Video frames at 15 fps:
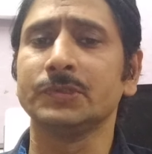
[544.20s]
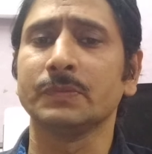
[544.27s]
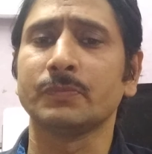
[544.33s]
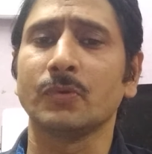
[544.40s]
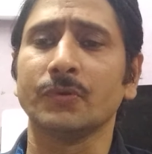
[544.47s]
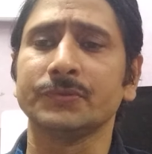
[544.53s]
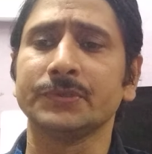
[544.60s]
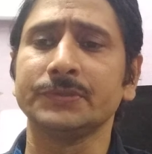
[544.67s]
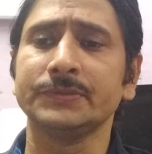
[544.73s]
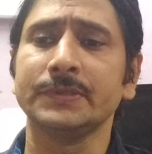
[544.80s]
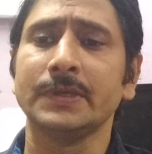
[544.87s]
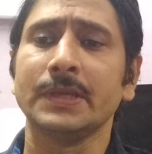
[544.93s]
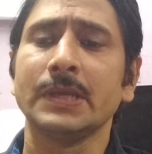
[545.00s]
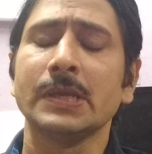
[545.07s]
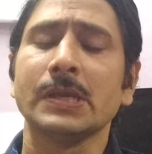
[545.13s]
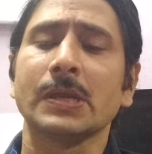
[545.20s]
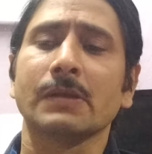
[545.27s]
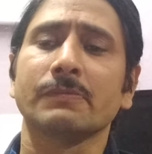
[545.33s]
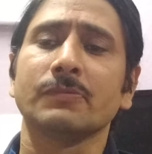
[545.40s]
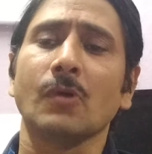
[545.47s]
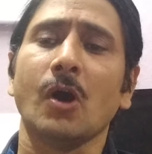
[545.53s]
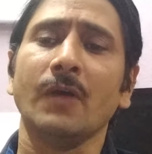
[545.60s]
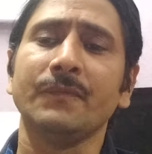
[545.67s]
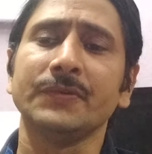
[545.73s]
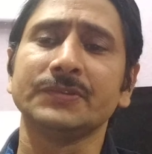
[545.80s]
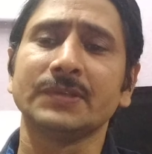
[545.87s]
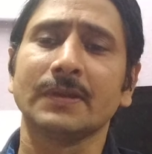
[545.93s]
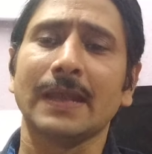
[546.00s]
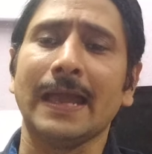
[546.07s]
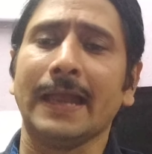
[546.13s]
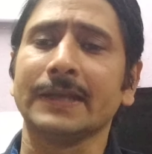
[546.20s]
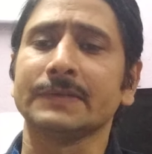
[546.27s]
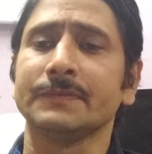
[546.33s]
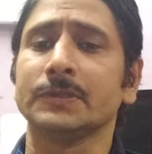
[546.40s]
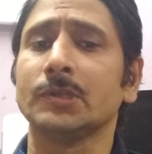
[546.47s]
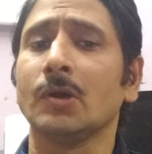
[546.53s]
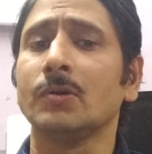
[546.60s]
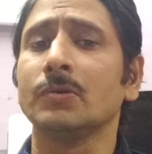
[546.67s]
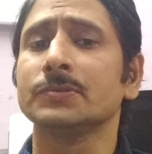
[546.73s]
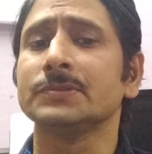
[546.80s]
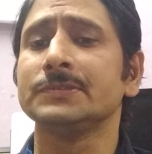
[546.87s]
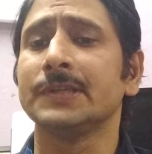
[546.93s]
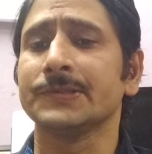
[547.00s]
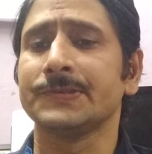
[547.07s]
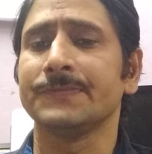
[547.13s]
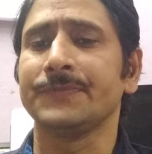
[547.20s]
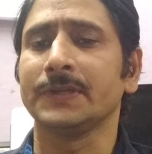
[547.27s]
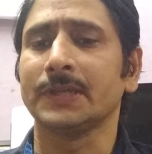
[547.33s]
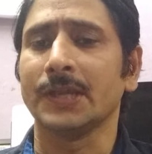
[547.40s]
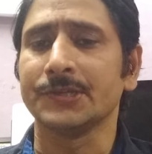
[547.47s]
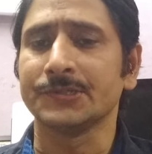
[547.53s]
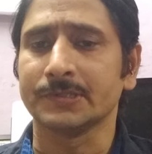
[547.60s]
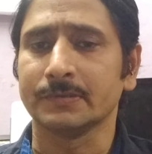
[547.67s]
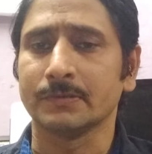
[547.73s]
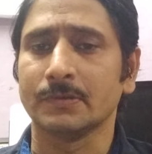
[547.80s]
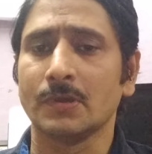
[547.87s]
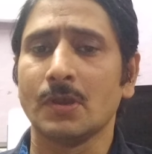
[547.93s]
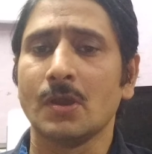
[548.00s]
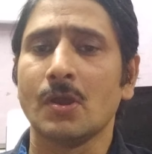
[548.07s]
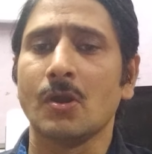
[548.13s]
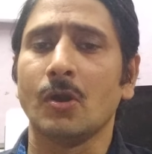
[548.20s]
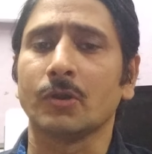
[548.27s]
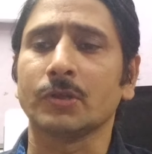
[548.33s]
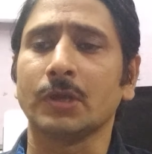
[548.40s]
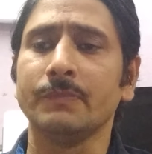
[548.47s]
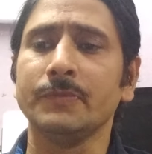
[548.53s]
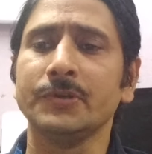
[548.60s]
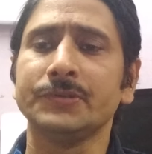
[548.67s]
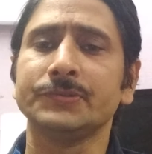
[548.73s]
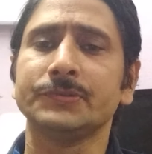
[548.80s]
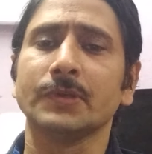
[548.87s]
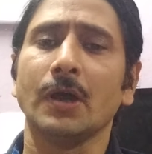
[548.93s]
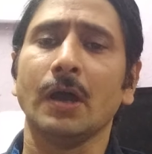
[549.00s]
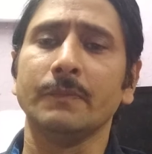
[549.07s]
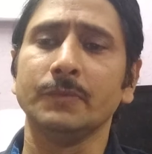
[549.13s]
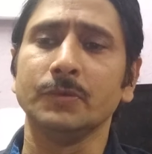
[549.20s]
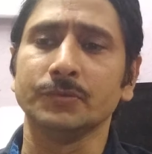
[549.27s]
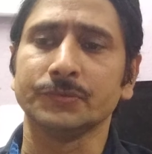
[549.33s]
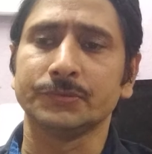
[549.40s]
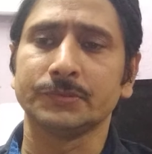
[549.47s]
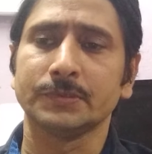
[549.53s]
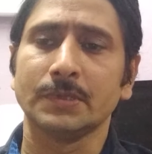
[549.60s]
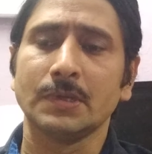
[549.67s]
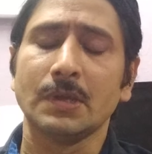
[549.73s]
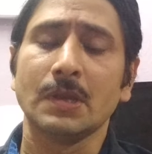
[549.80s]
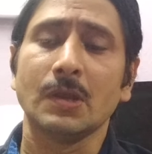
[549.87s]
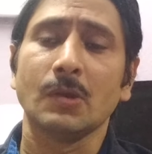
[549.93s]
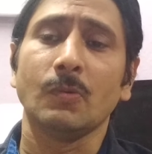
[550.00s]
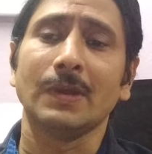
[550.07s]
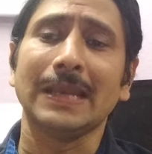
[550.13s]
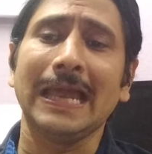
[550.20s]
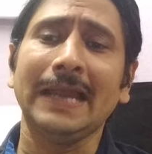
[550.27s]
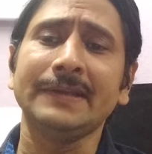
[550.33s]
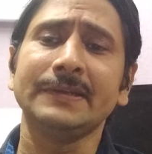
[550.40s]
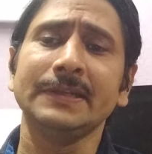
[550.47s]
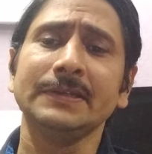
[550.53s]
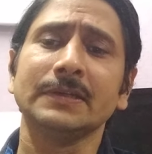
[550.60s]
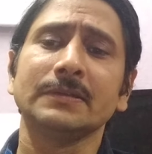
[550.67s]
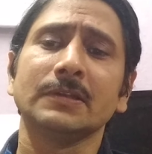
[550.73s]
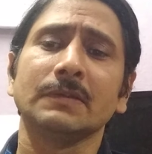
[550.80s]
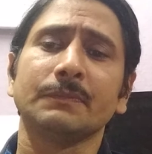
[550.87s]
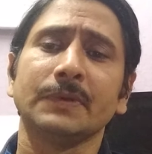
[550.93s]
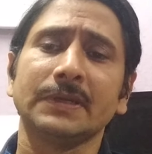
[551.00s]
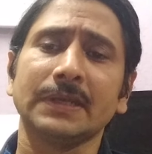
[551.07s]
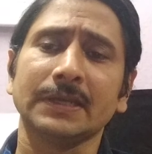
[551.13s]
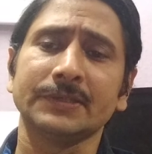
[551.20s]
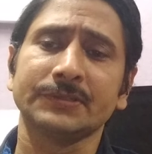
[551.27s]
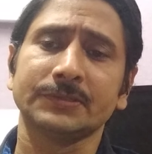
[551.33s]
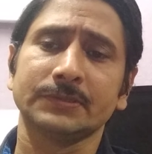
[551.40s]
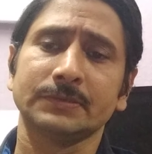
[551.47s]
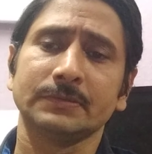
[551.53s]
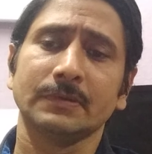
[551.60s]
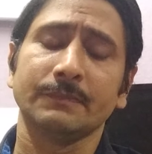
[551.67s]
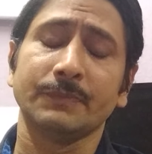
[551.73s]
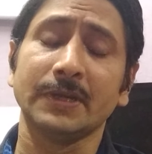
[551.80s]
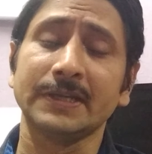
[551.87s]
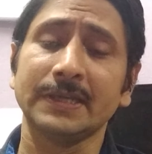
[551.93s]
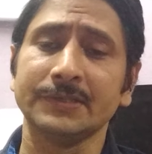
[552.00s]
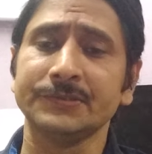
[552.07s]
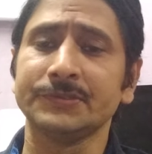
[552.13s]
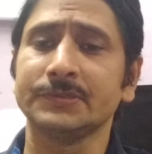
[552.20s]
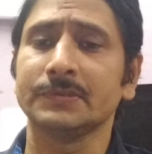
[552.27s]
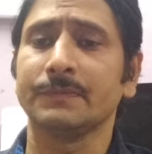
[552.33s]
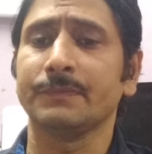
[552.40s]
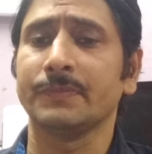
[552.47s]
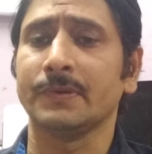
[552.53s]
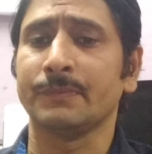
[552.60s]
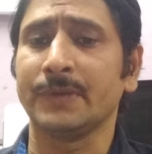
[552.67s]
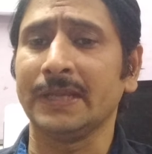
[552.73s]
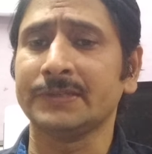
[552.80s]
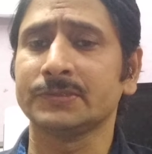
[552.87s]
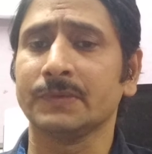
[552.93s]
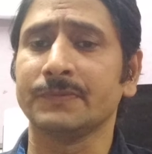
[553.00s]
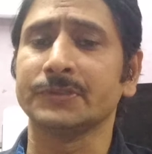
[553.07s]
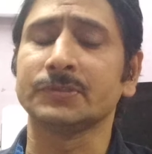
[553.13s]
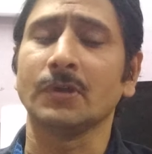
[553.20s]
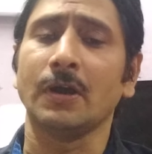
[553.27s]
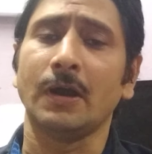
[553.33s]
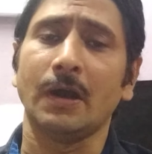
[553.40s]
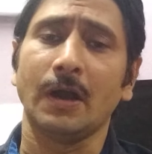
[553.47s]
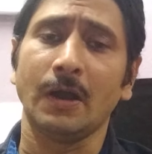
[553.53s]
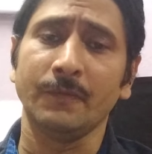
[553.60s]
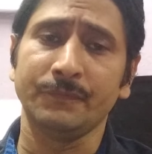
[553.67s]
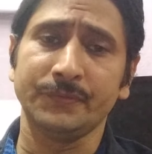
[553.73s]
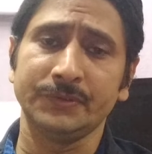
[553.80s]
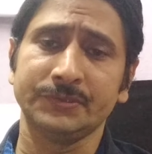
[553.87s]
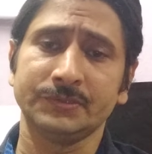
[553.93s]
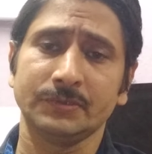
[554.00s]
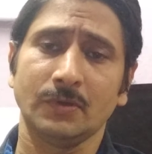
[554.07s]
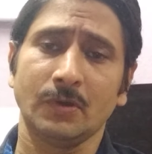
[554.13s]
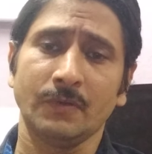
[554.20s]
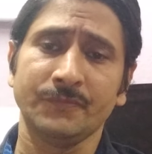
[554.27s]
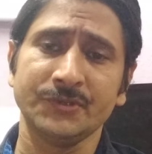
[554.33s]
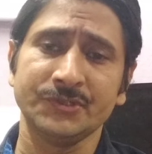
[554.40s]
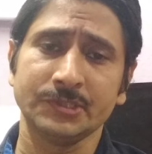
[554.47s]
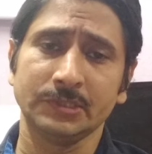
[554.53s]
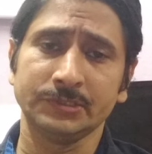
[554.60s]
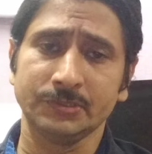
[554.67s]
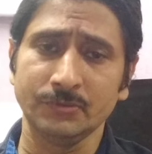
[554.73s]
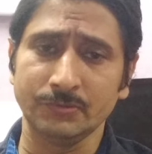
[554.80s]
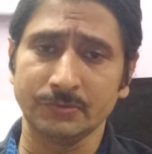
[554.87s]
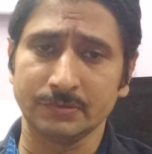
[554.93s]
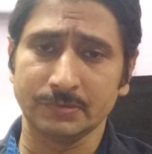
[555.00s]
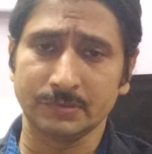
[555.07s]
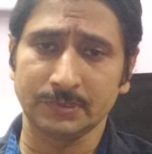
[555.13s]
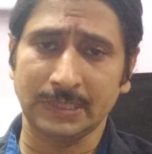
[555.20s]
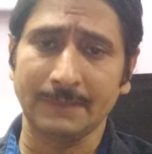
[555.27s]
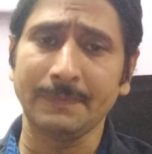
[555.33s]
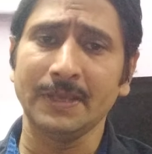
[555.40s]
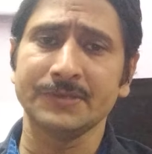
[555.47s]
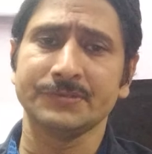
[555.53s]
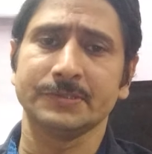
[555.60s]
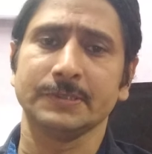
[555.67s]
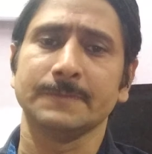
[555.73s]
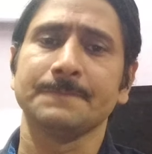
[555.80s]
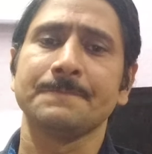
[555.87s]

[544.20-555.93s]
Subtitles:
of process if the officer acts without justification or commits abuse while acting under the pretext of his official capacity.